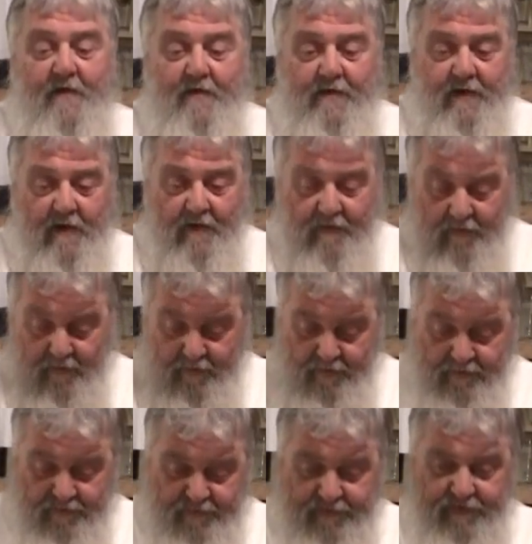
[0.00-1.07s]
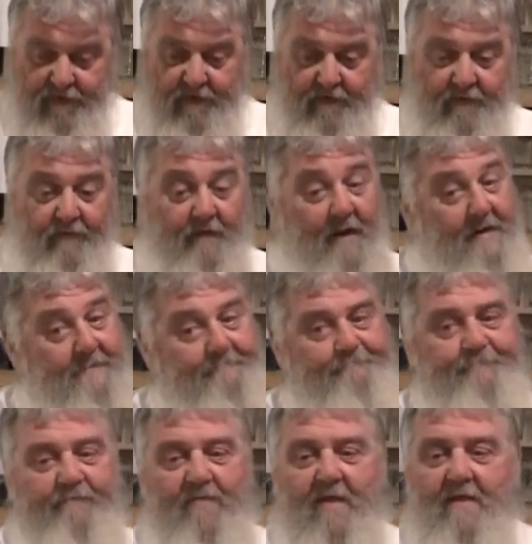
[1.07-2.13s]
cocoa. So,
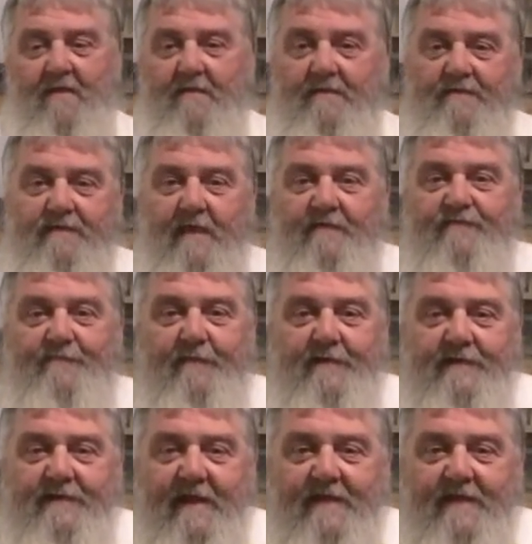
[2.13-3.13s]
sounds pretty